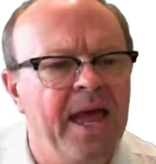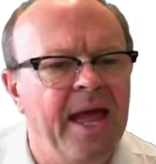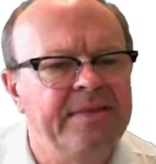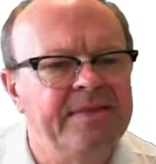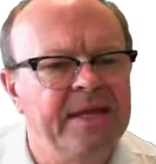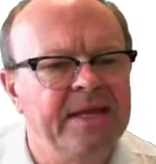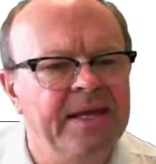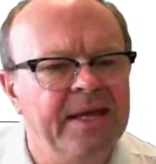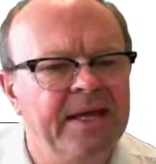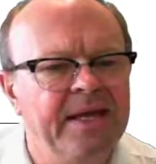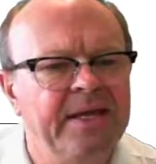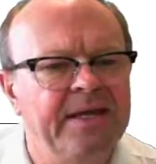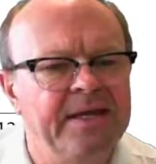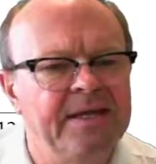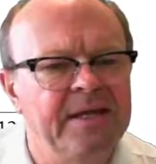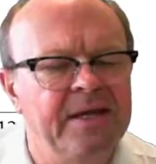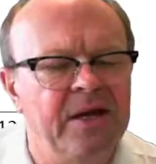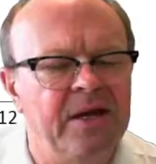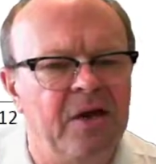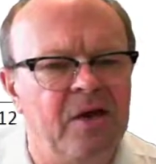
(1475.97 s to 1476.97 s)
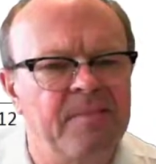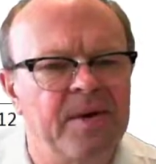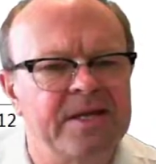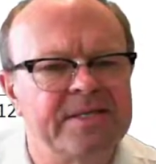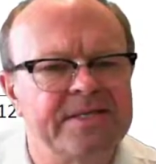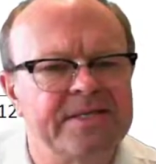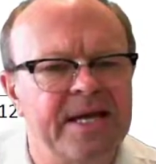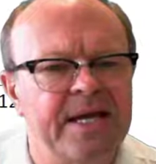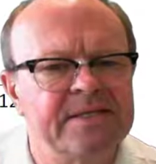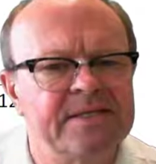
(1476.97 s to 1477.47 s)
At the gig at Indigo, my
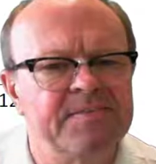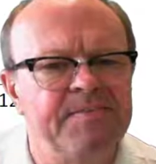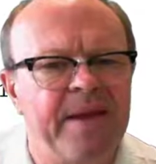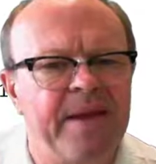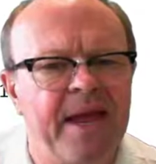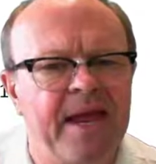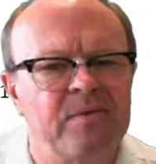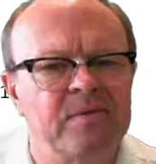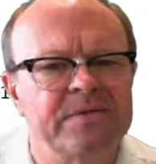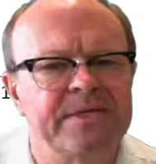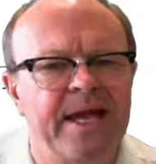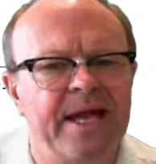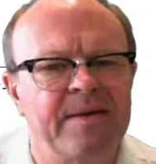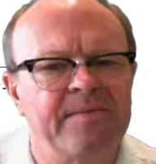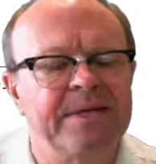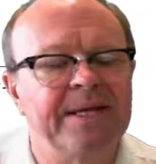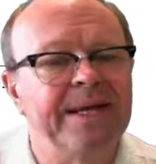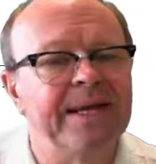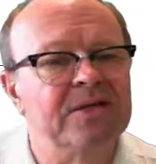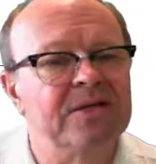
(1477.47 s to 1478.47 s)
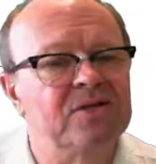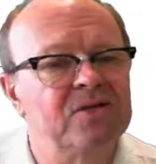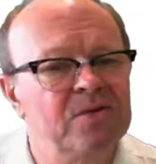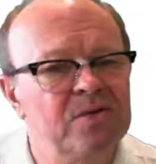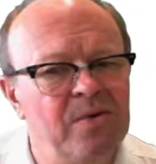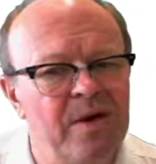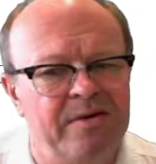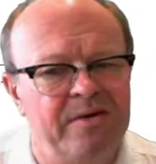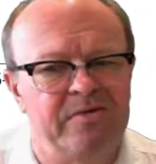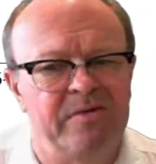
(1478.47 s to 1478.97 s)
son's band was able to get
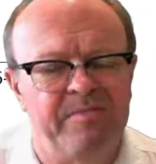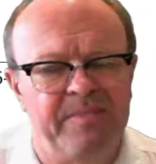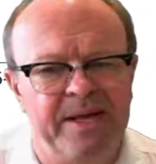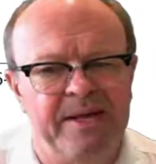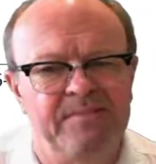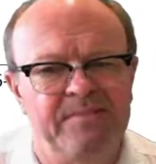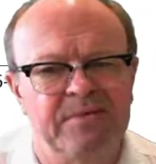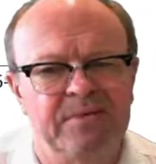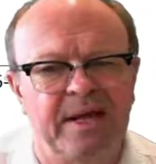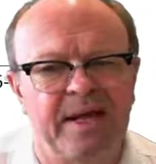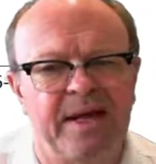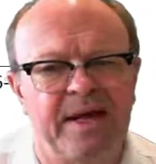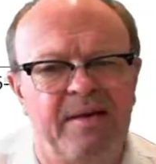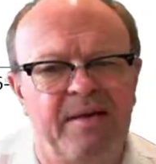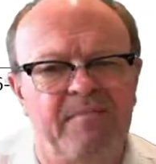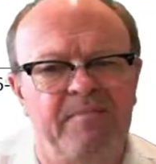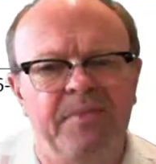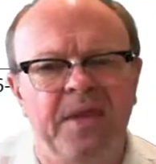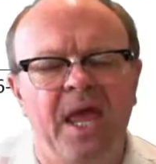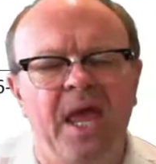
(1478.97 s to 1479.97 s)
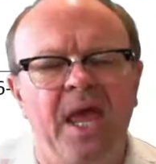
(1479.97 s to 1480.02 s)
200 people to come,